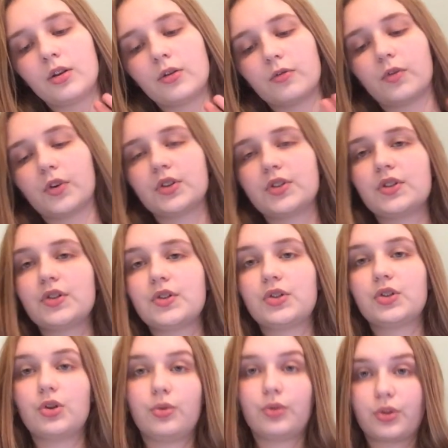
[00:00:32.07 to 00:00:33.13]
verses
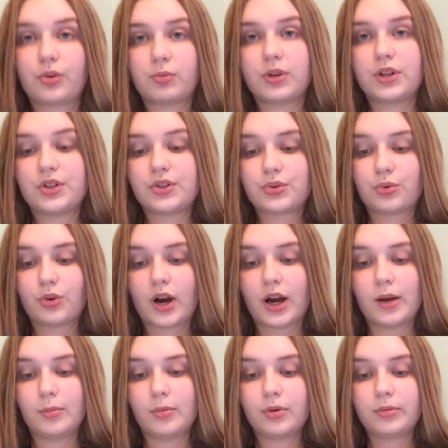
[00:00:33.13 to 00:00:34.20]
2 to 3
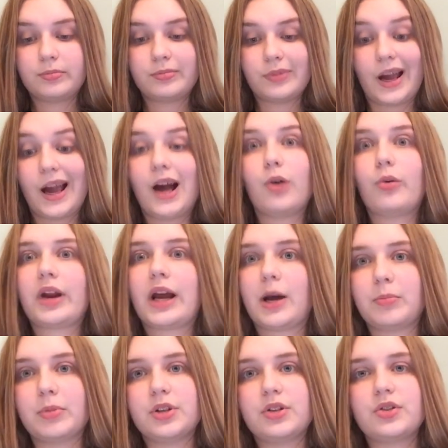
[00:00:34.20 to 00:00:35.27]
describe how it
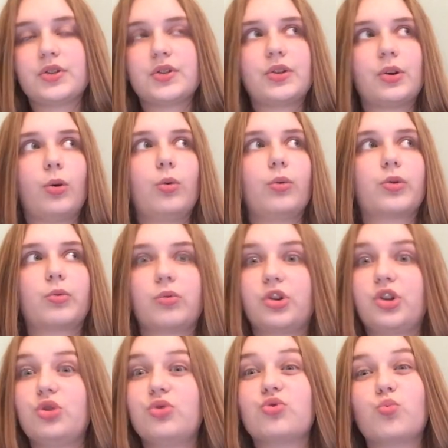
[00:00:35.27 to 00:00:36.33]
happened. So there were
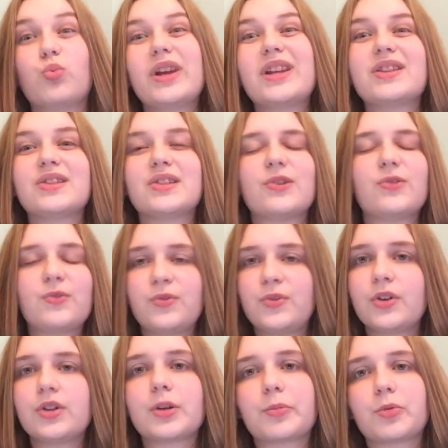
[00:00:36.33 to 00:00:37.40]
huge winds that
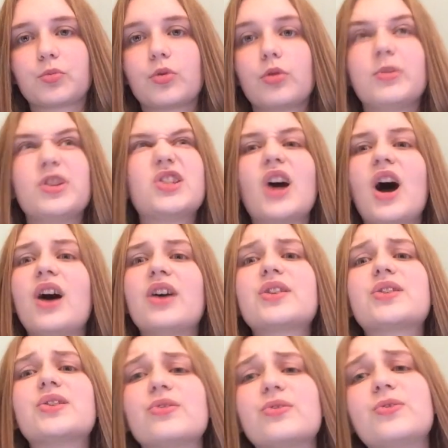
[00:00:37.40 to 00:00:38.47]
filled up the room, and
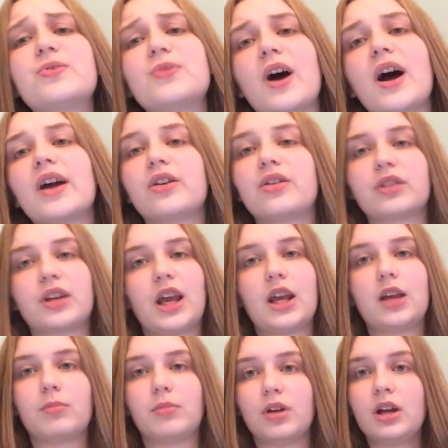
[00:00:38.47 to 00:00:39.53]
tongues of fire
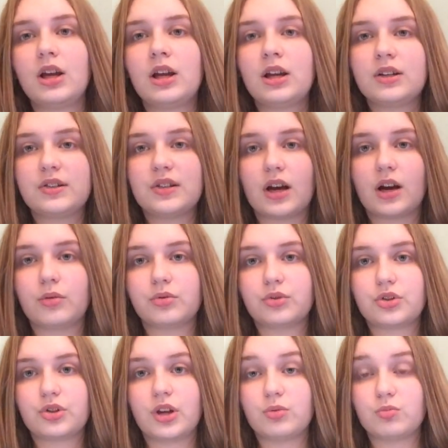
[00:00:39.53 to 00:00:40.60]
came down
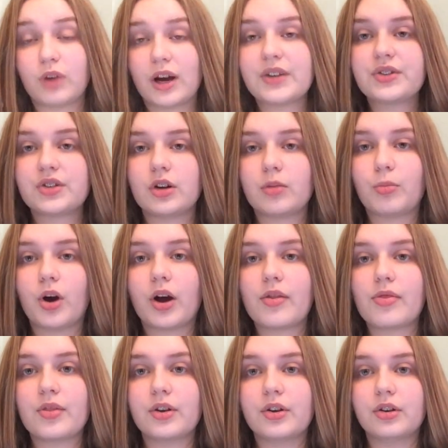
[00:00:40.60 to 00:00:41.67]
and rested
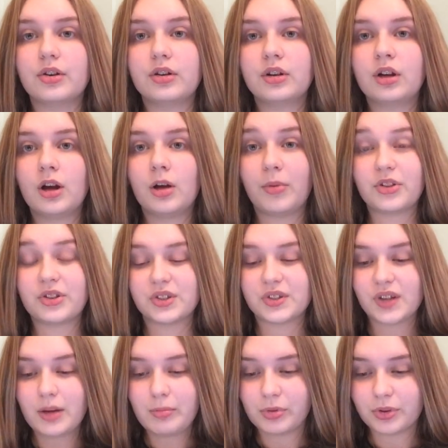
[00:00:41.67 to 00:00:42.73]
upon the upon the
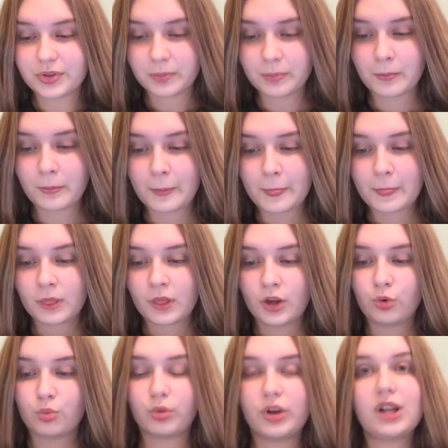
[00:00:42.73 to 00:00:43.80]
disciples.
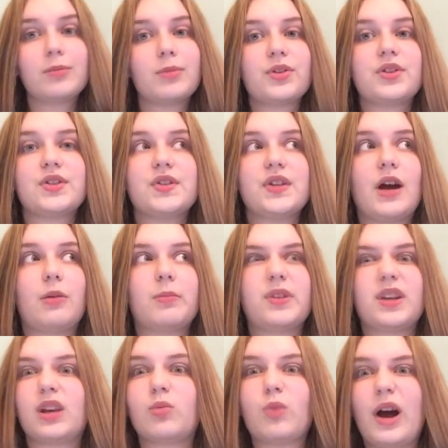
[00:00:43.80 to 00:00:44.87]
Reading about this now, I'm
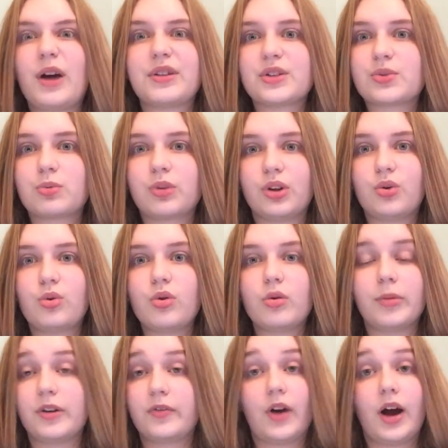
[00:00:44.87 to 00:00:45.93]
thinking, wow, that's really cool.
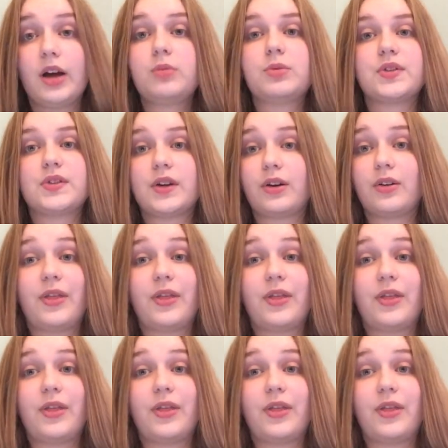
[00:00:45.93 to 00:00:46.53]
But if I was there,